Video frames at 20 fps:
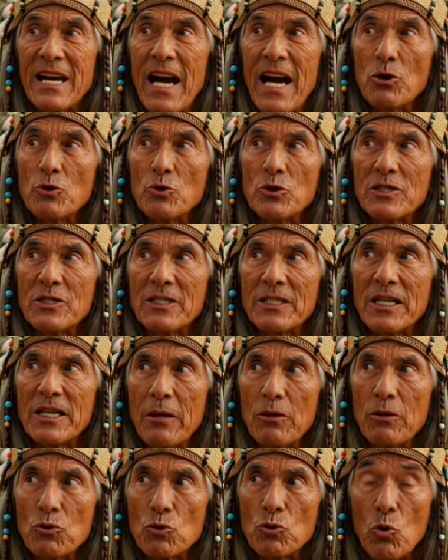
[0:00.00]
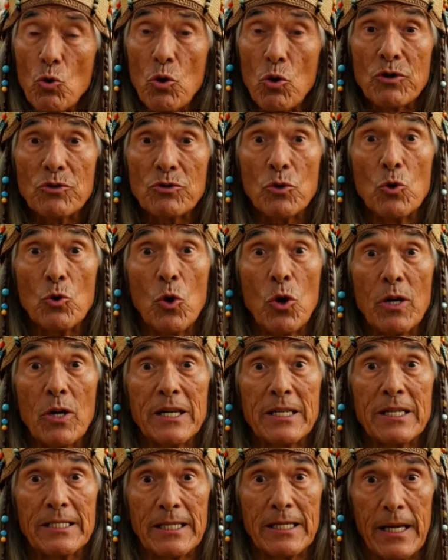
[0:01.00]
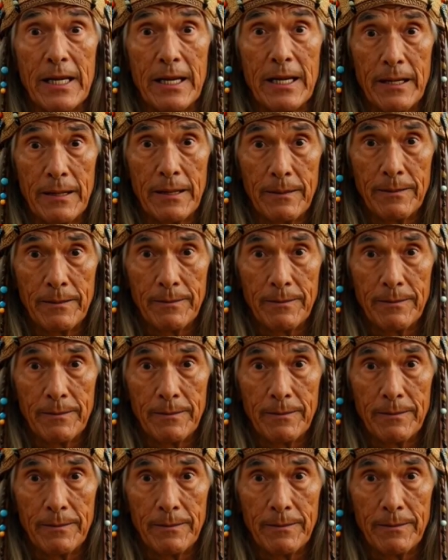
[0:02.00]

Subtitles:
days the days would be shortened for the elect's sake.